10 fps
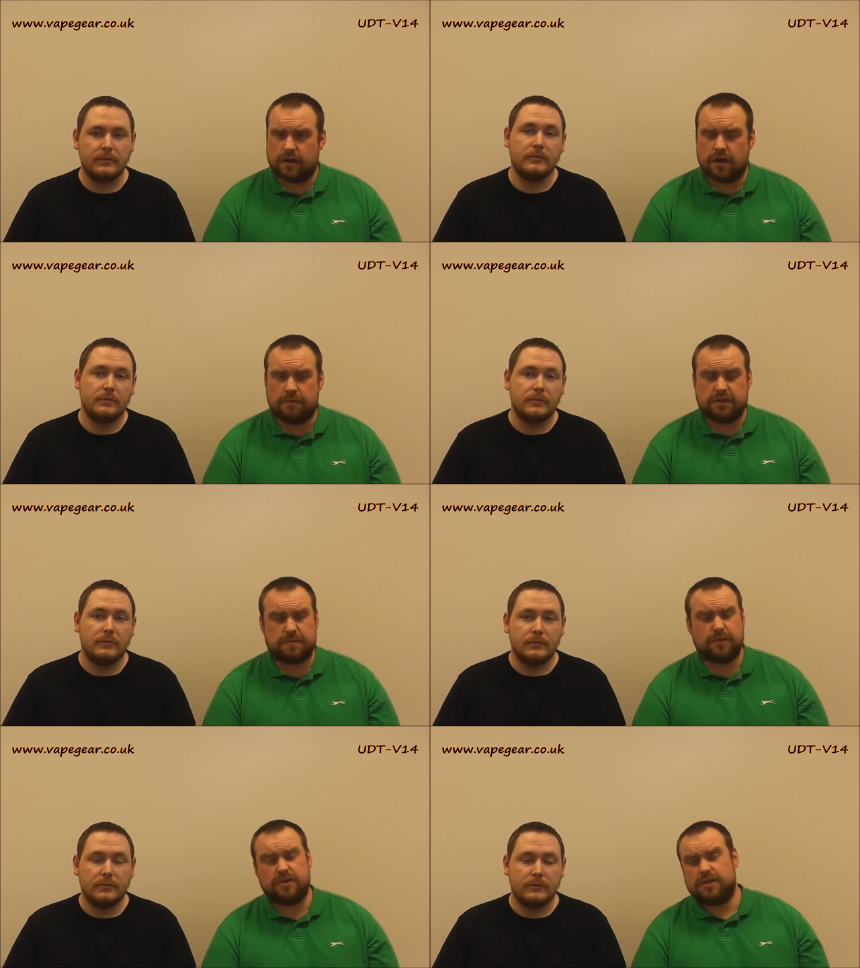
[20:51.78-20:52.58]
Speaker 1: uh,
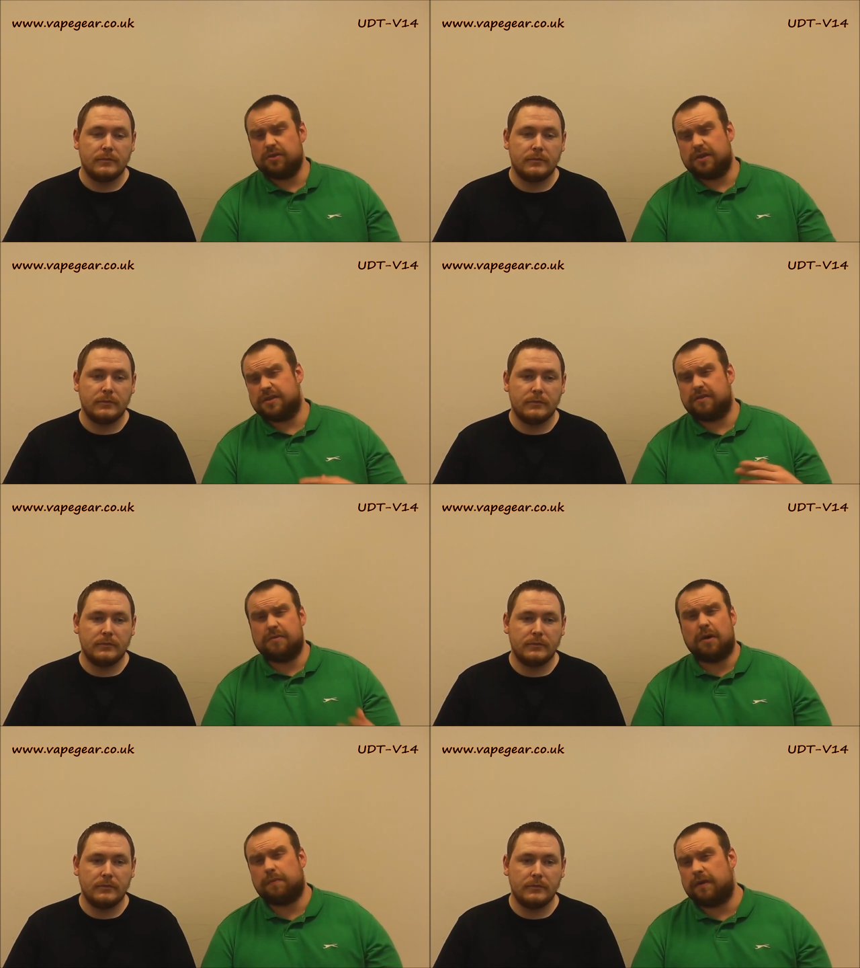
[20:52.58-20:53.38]
just because it's not
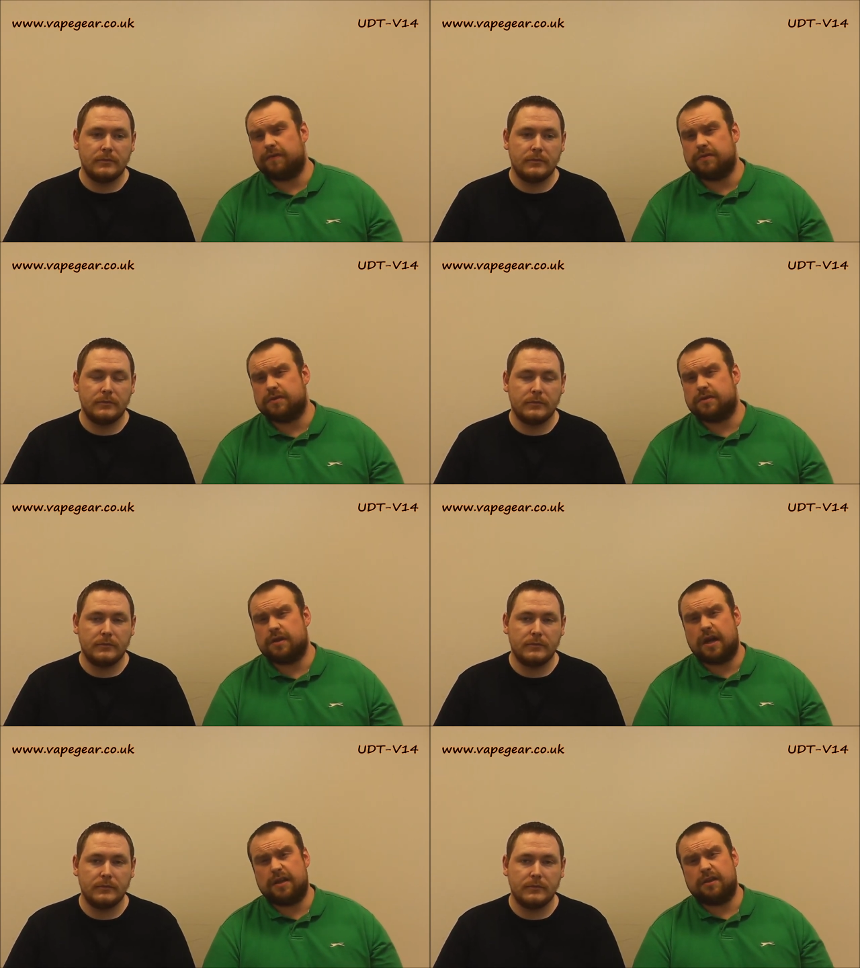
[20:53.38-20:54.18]
necessarily my preference,
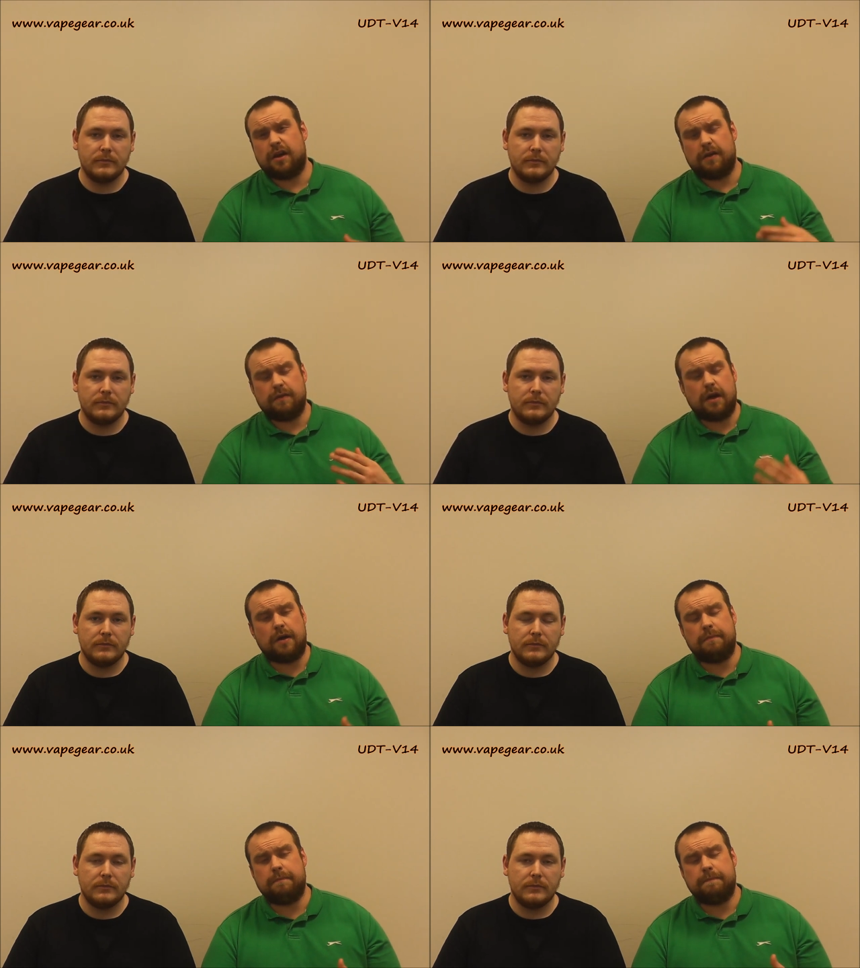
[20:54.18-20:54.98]
and I,
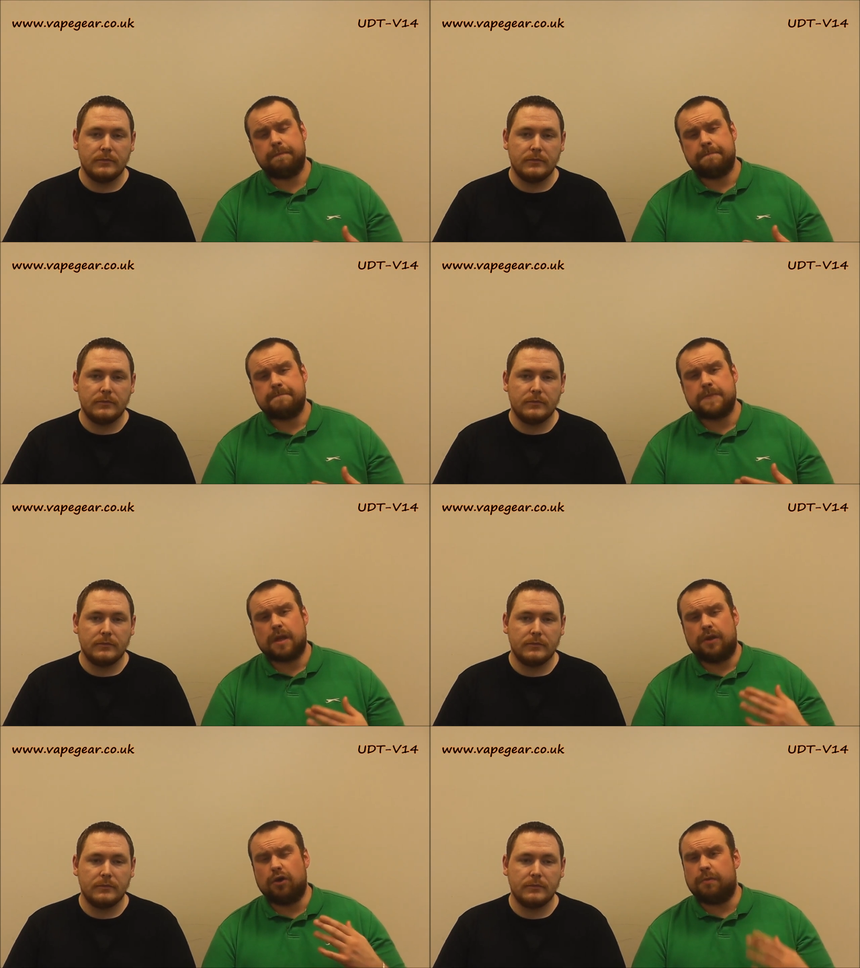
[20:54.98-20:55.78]
I'm
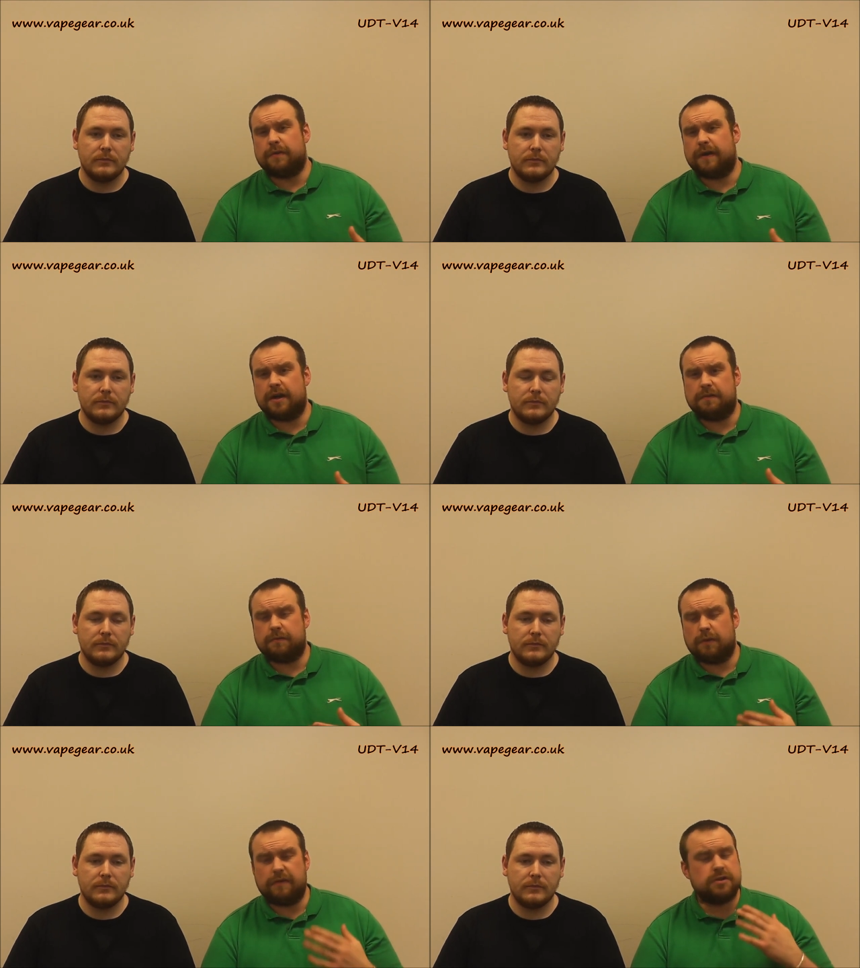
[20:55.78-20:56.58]
not be fan
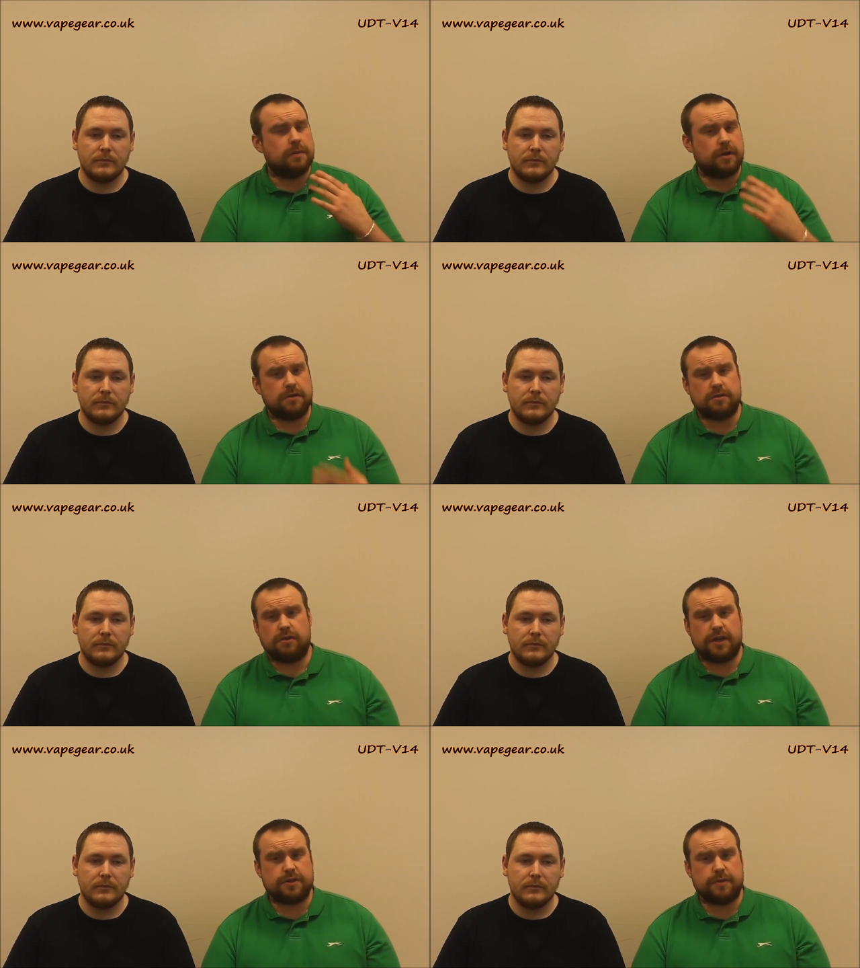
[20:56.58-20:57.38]
of every time I go to
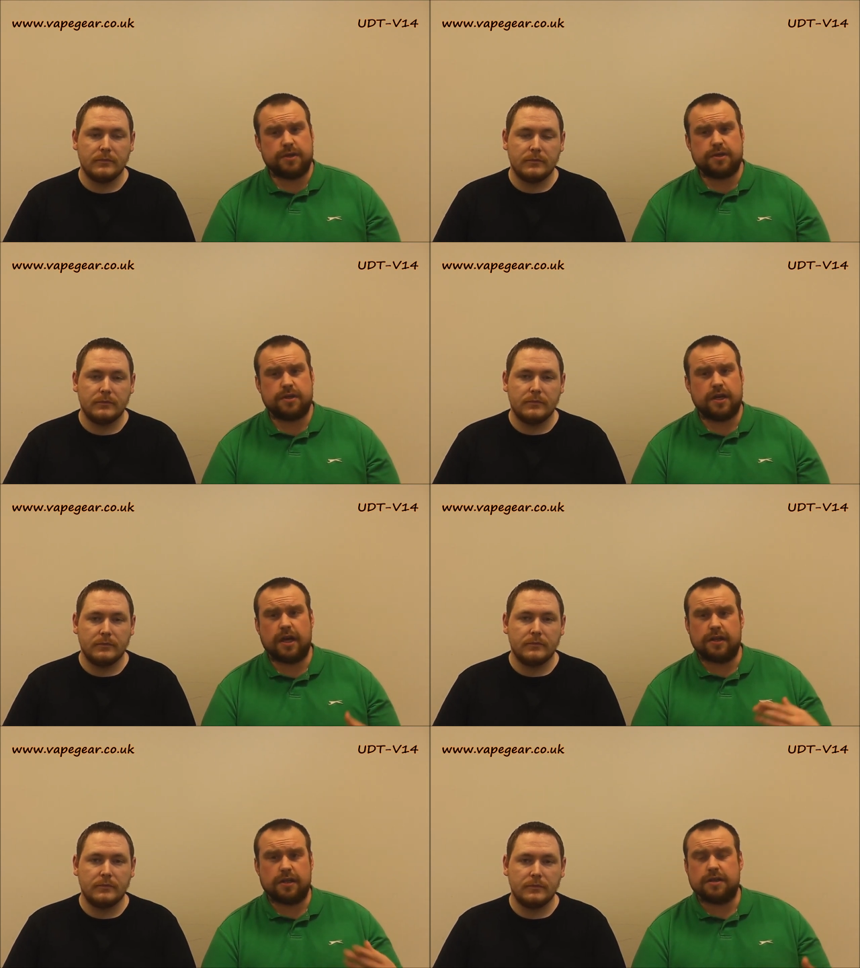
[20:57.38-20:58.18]
lock that switch, it
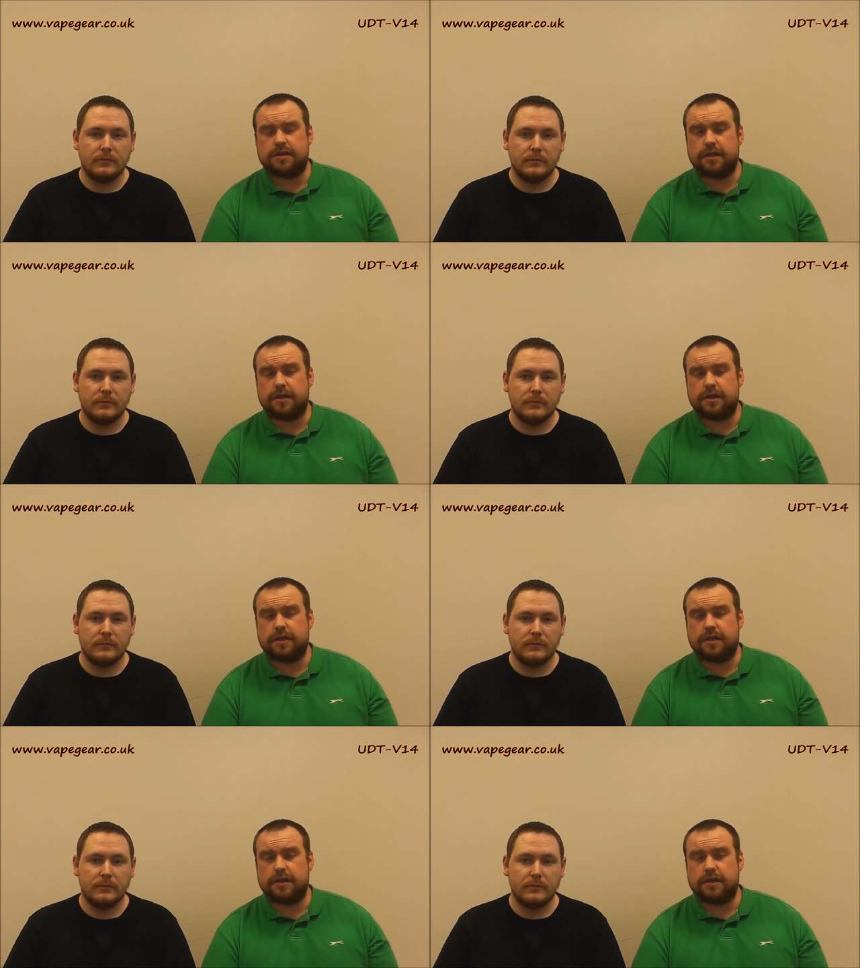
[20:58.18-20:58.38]
undoes.